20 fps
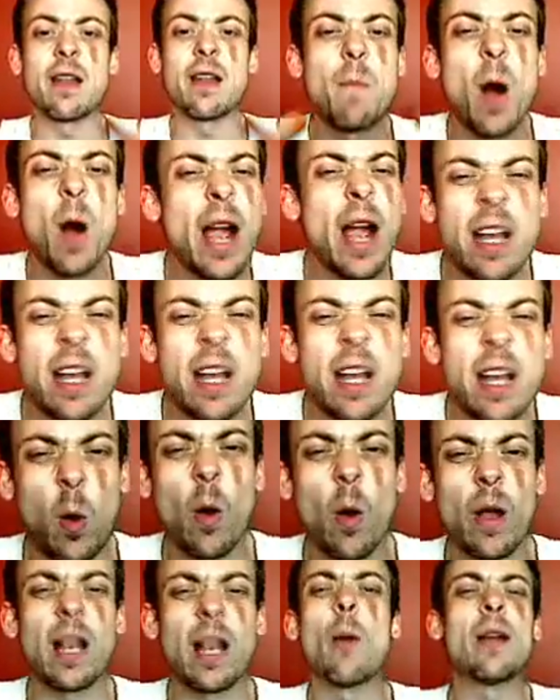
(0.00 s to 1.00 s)
a minor
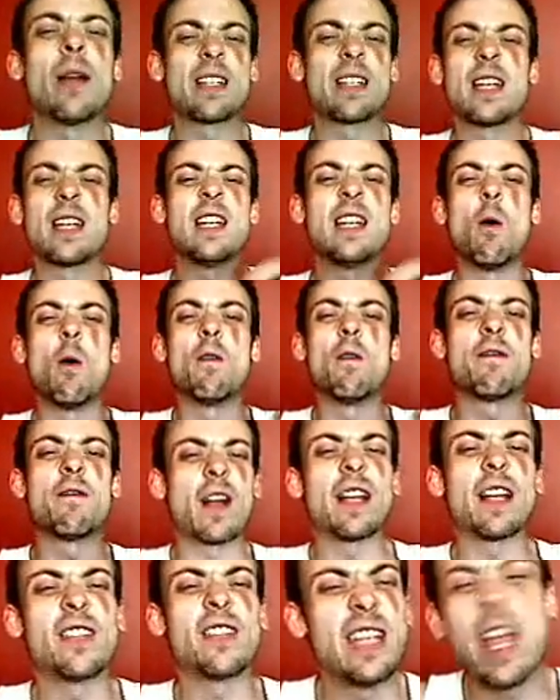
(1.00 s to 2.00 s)
point, oh, it's a little
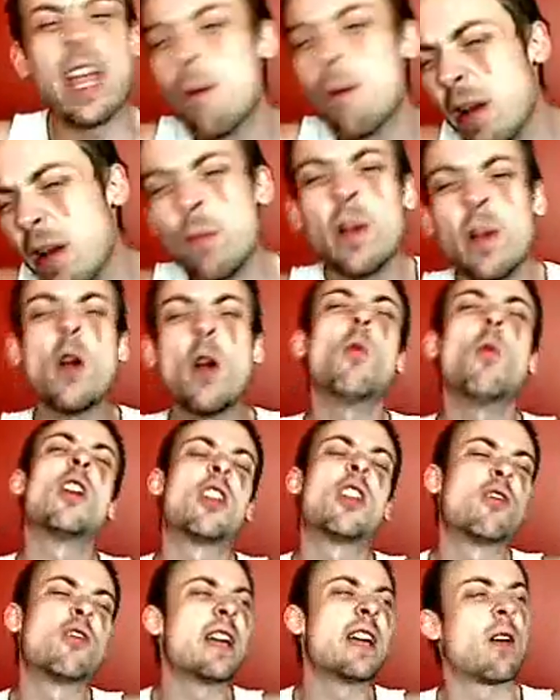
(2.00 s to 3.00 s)
fallacy. Yeah, we all
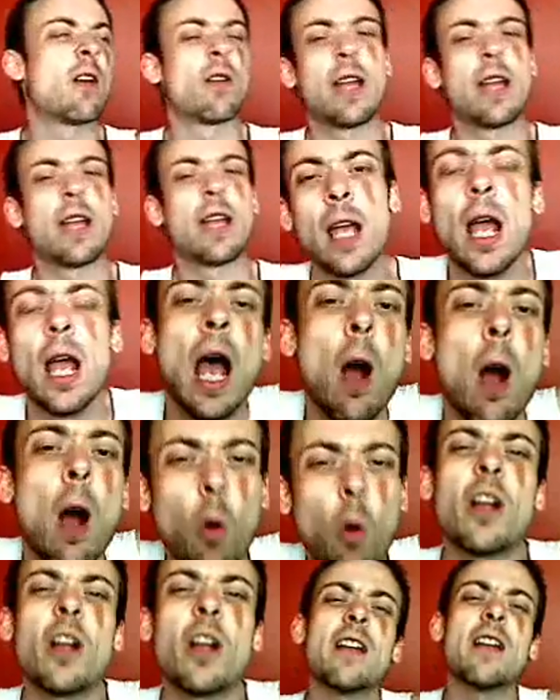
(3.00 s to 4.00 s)
agree on it.
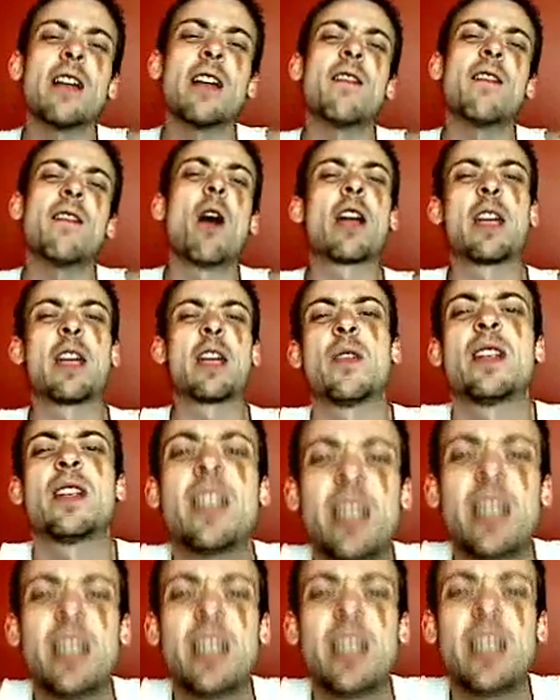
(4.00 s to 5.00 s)
What kind of argument
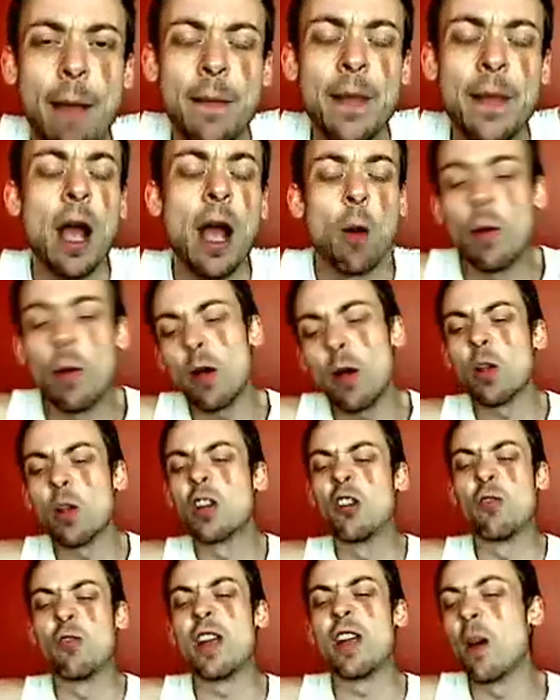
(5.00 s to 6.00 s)
does that? We all
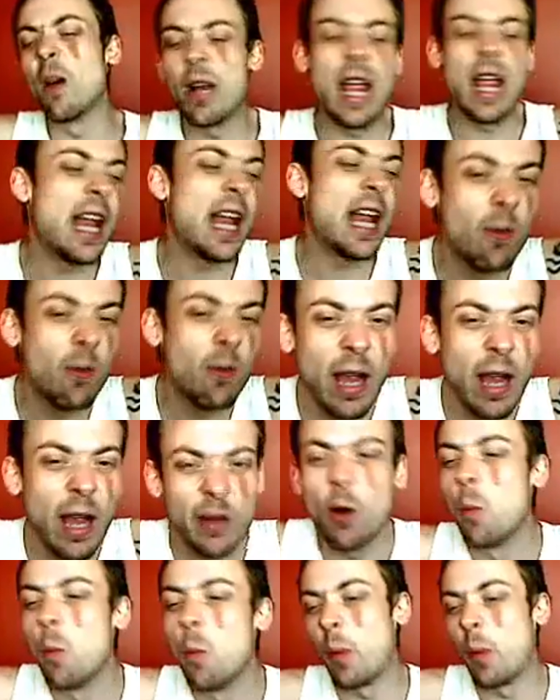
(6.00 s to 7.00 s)
agree on it anyway.
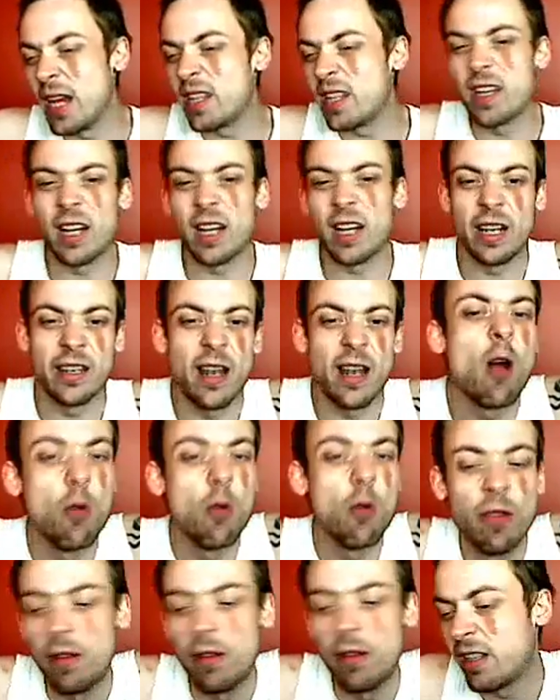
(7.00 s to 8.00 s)
We all basically
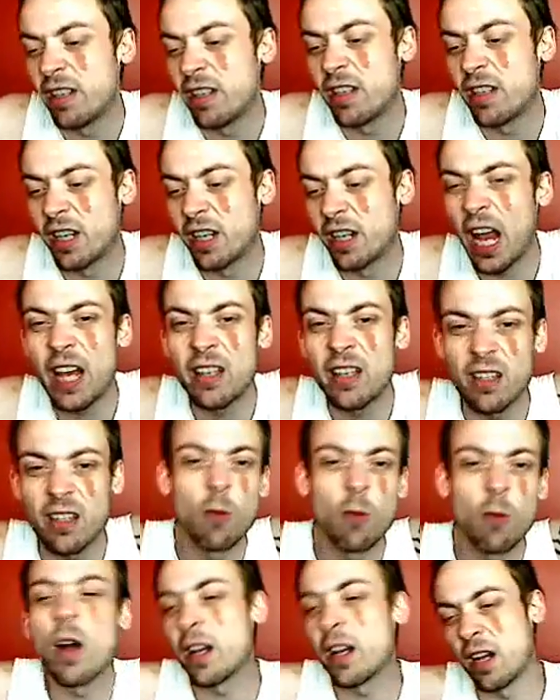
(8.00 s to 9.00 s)
know that this is the case,
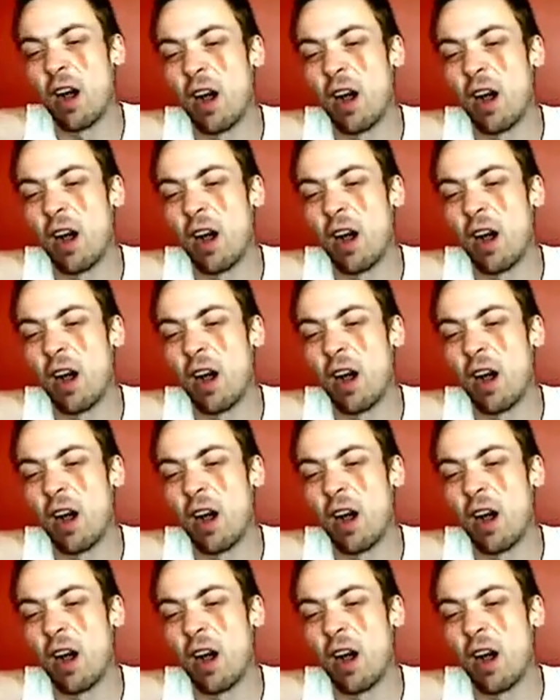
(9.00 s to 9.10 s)
so why